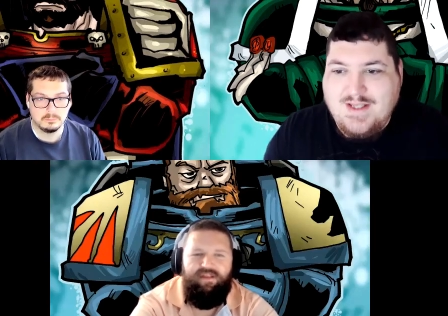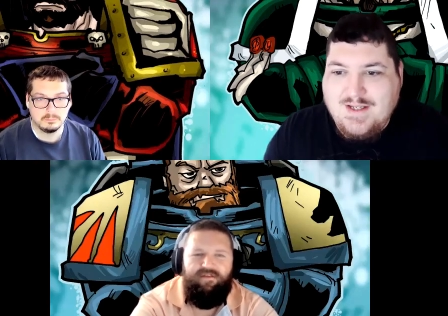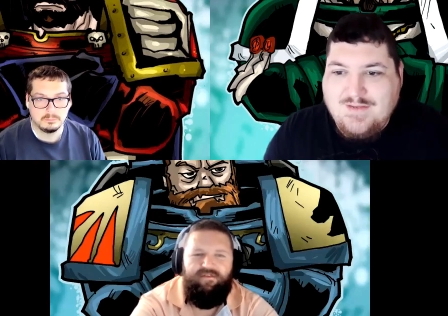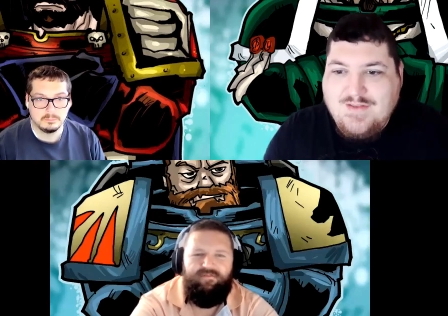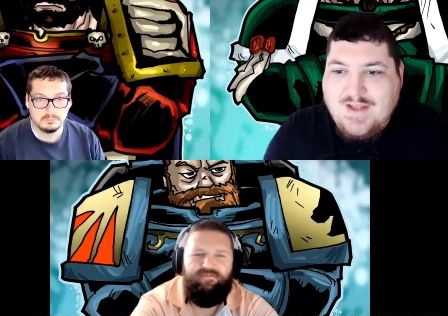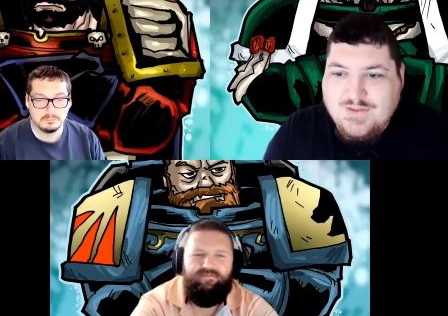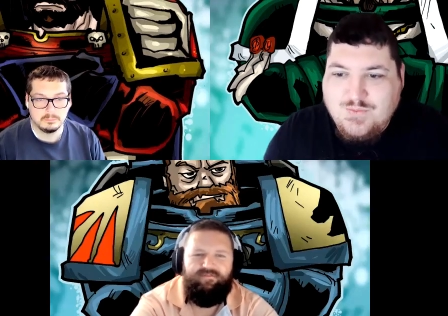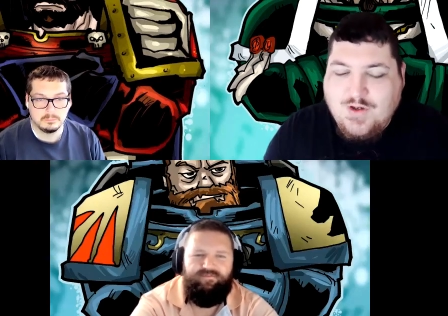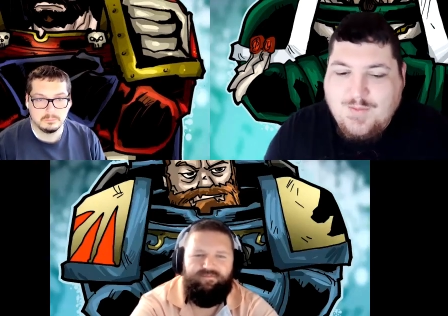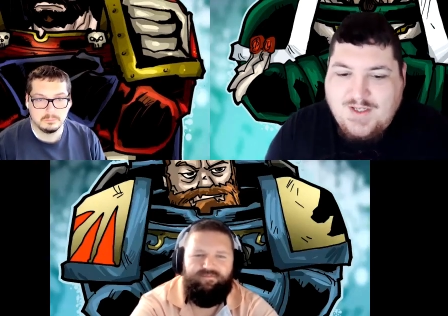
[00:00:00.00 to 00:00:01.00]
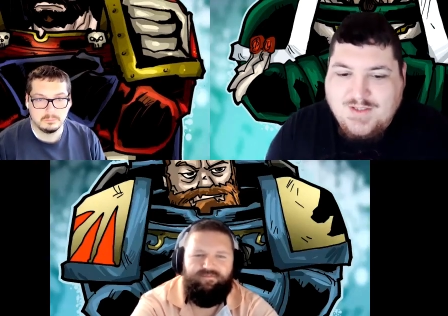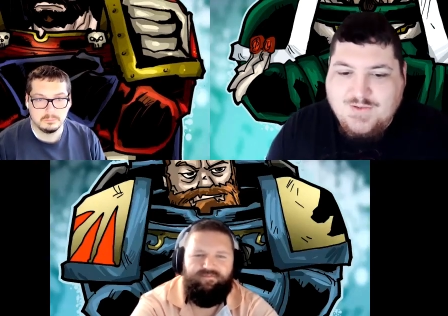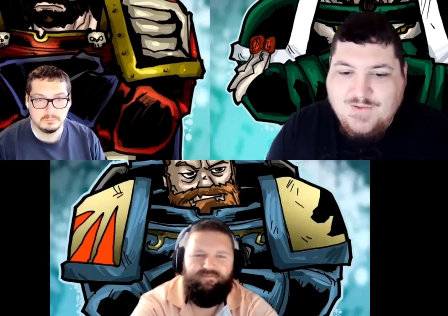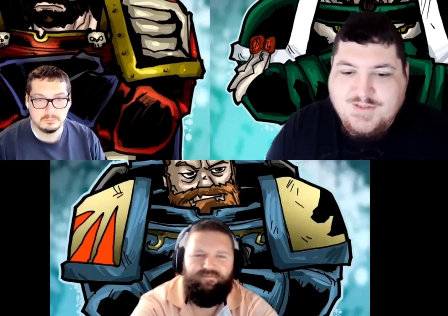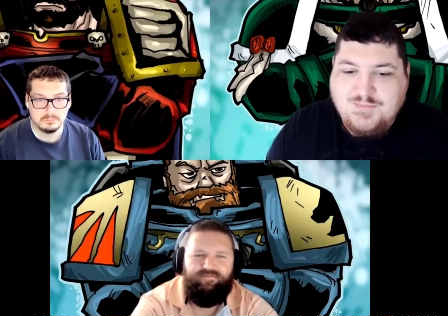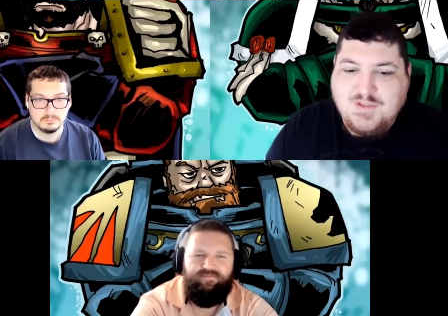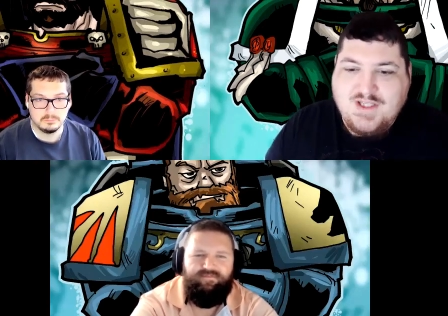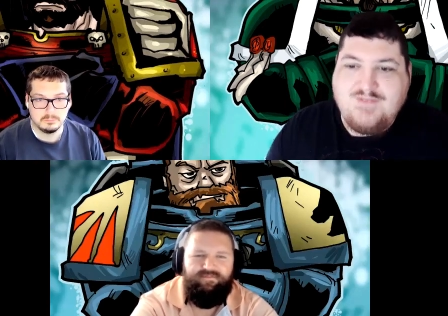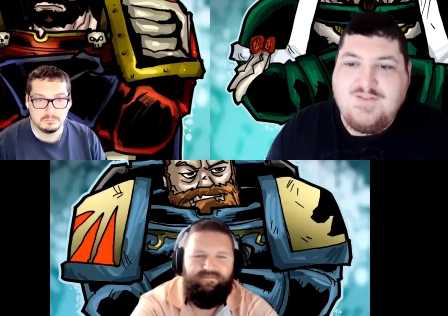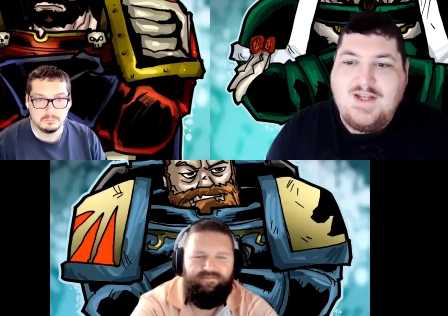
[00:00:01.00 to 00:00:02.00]
Speaker 1: thing. Things work because orcs
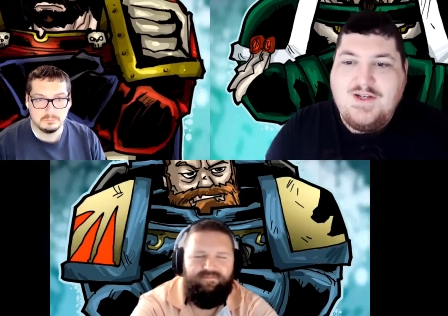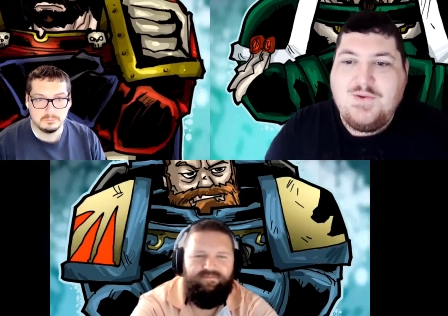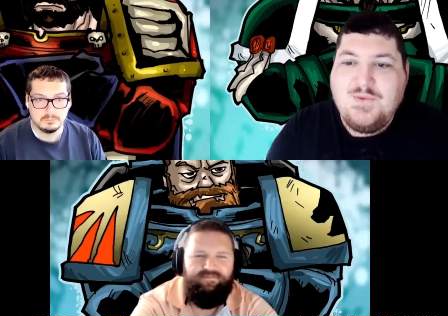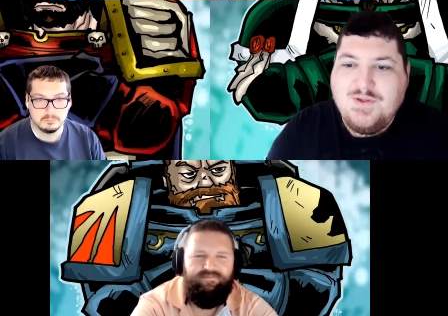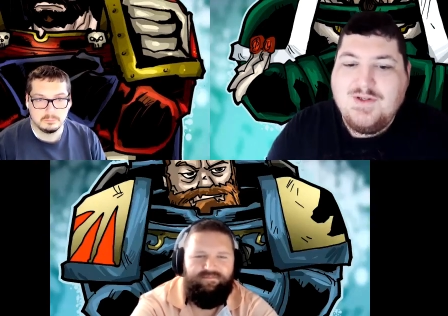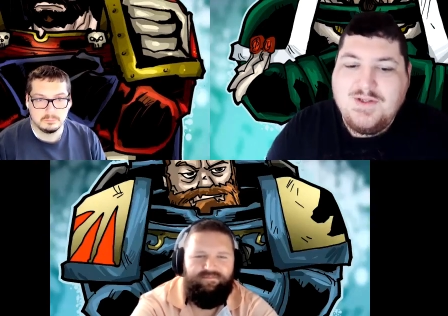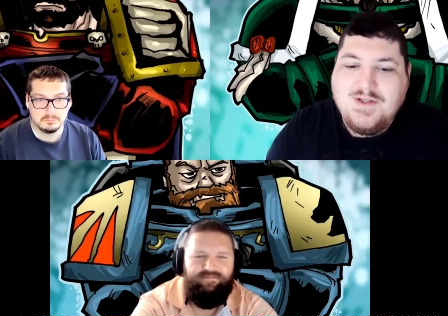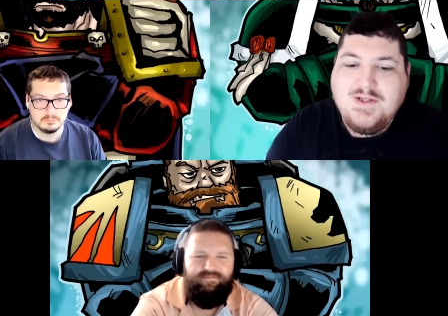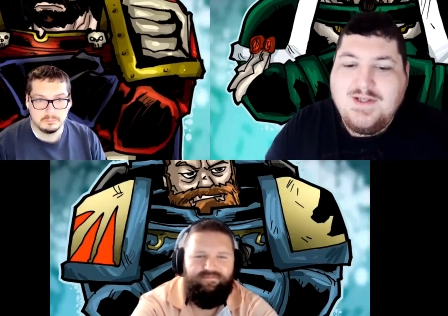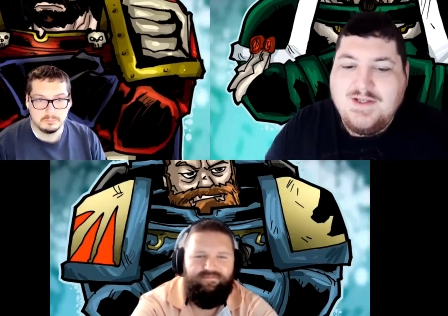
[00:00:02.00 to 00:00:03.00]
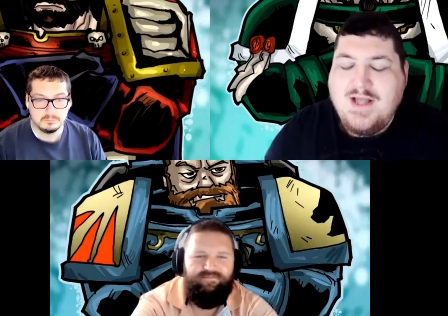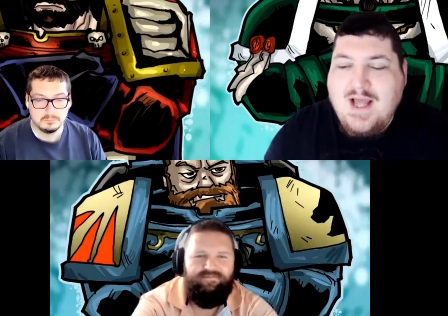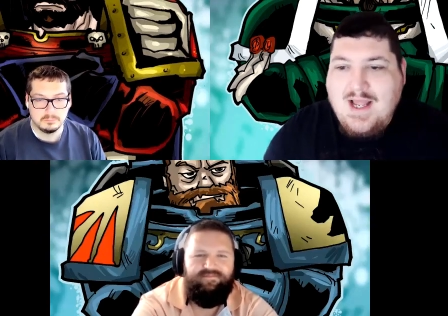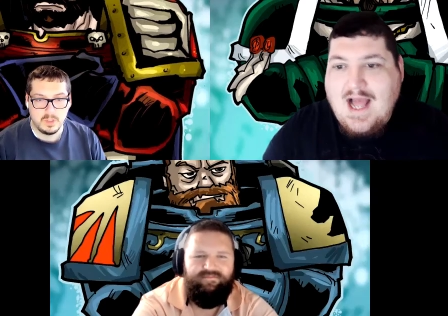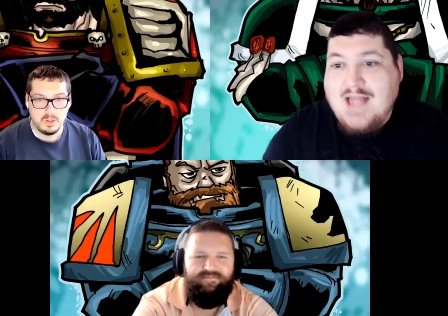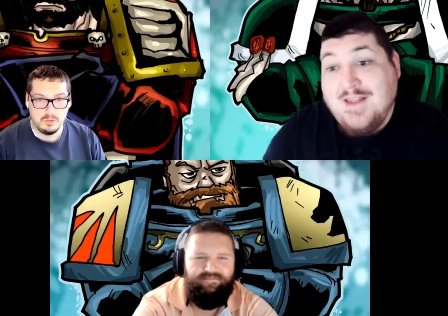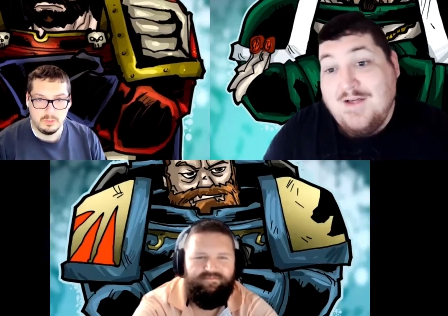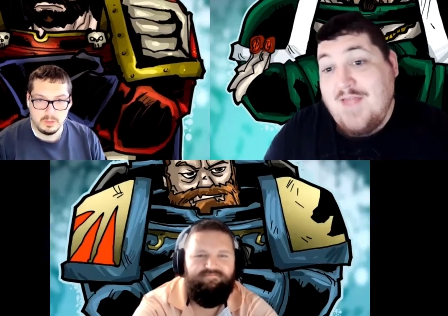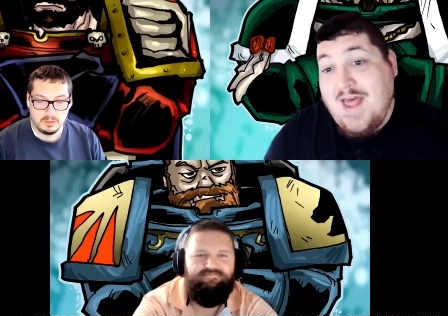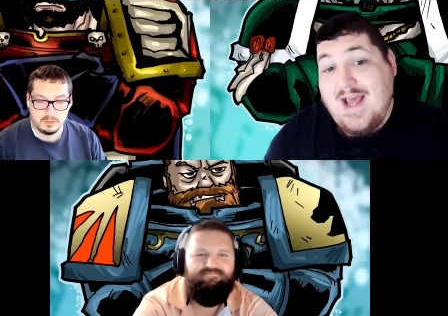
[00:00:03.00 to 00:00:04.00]
believe they do.
Speaker 2: I, I oh,
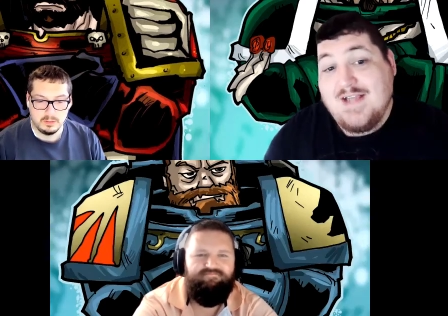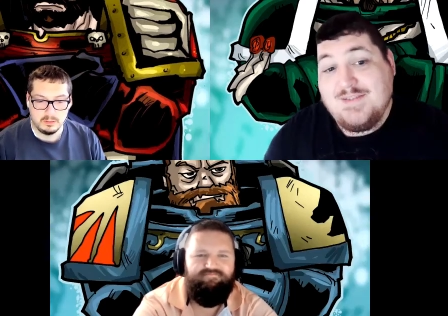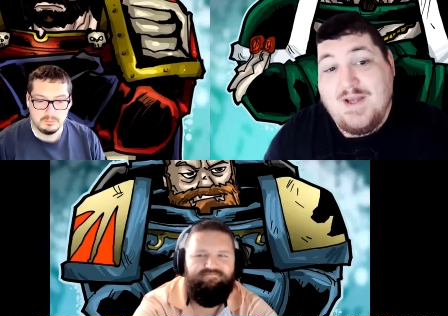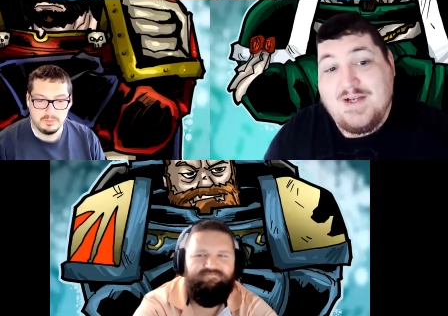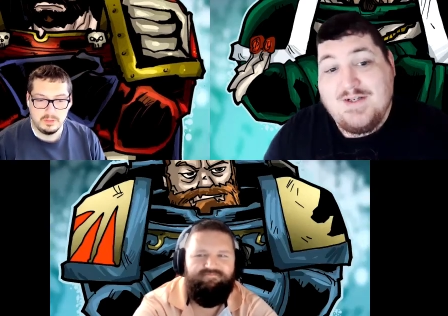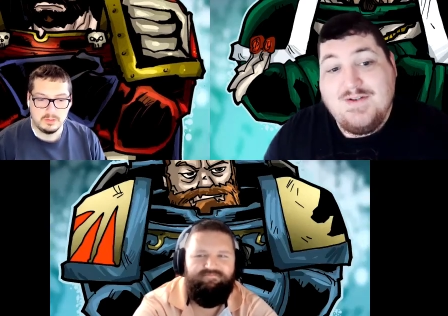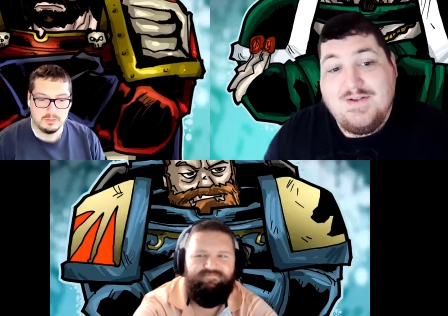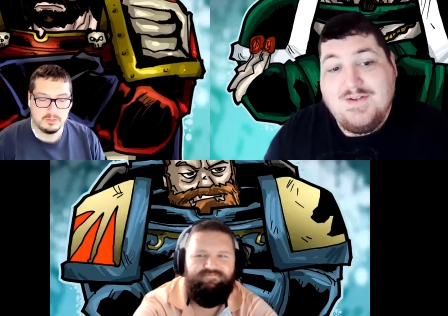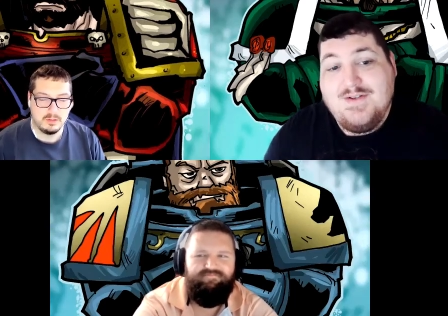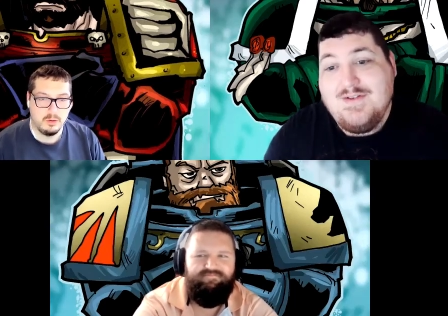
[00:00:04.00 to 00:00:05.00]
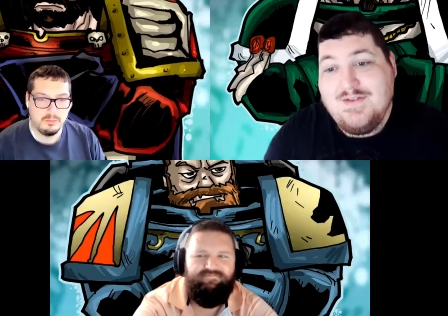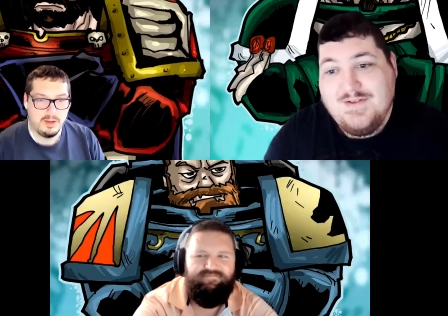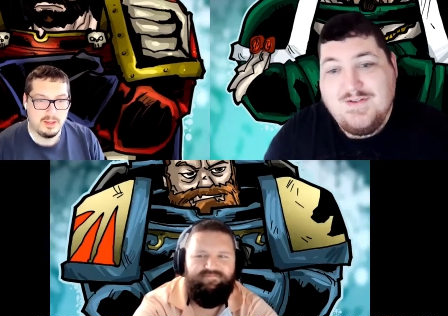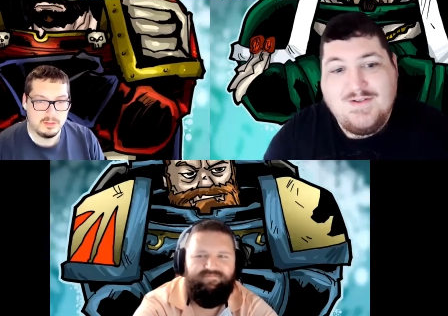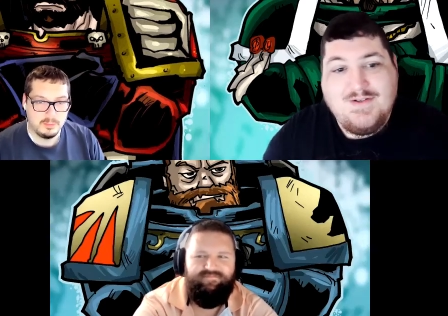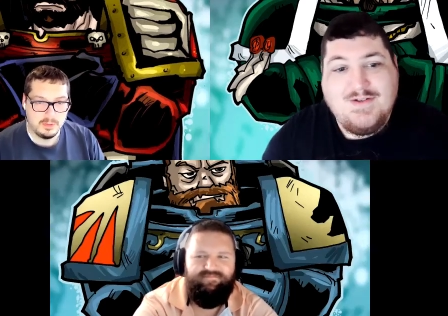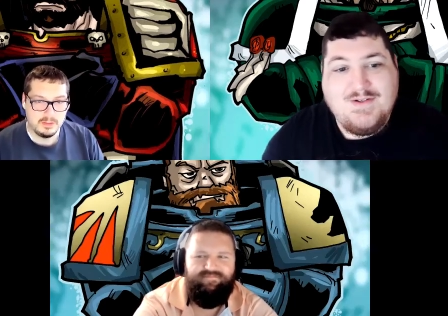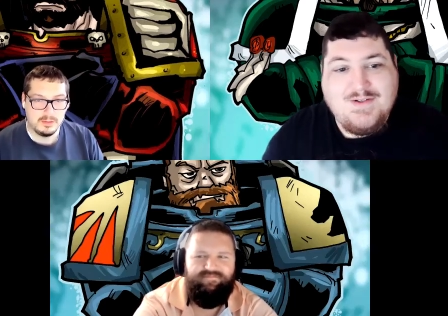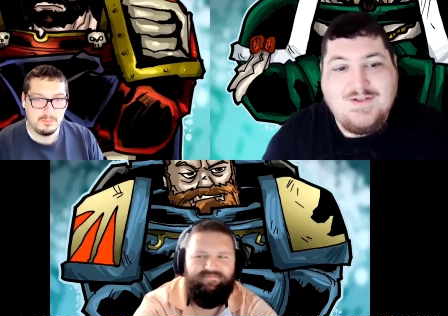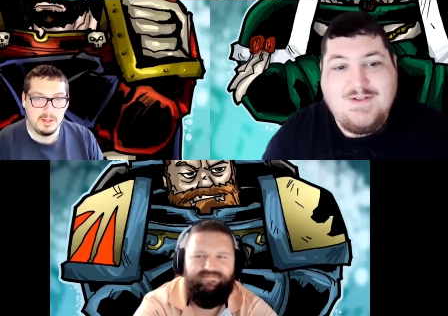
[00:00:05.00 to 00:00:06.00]
like that. Their vehicles go faster
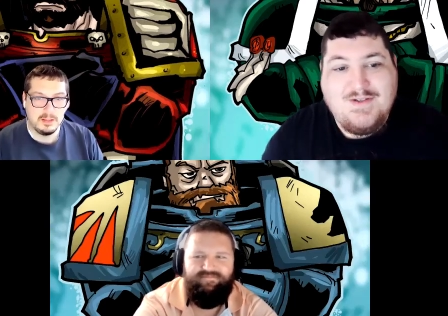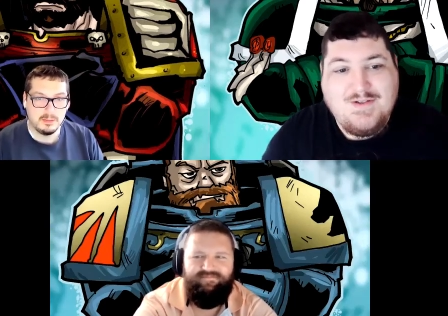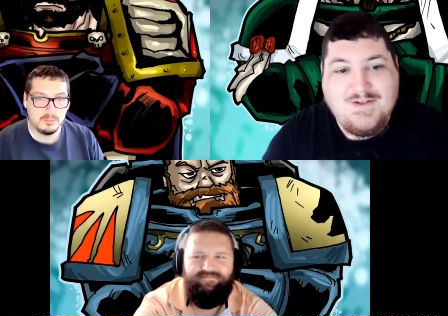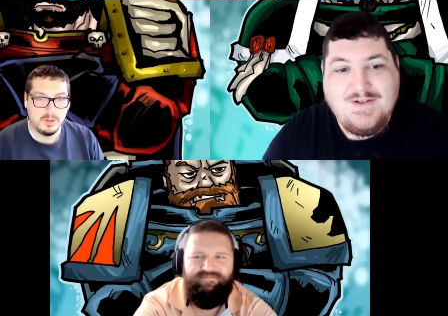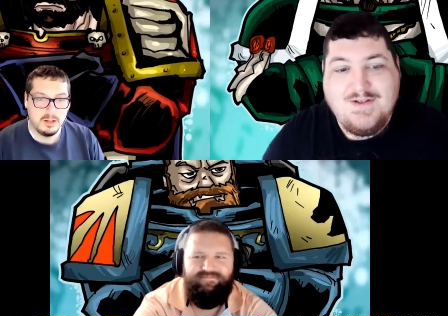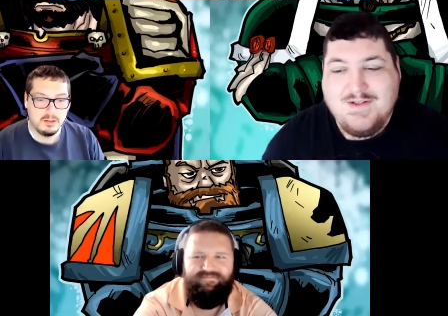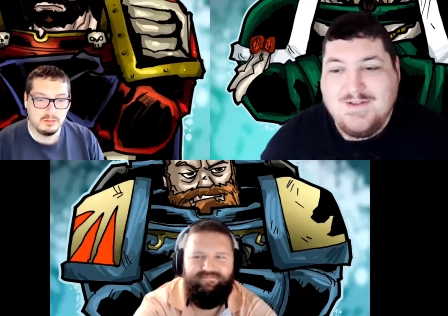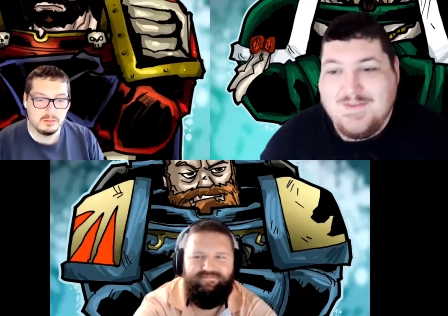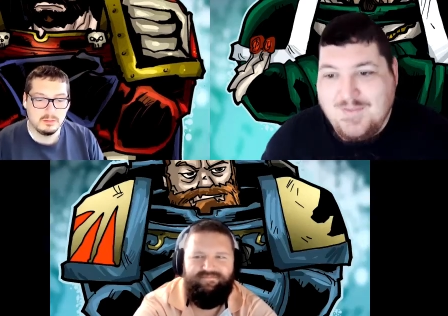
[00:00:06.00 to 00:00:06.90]
because they paint them red?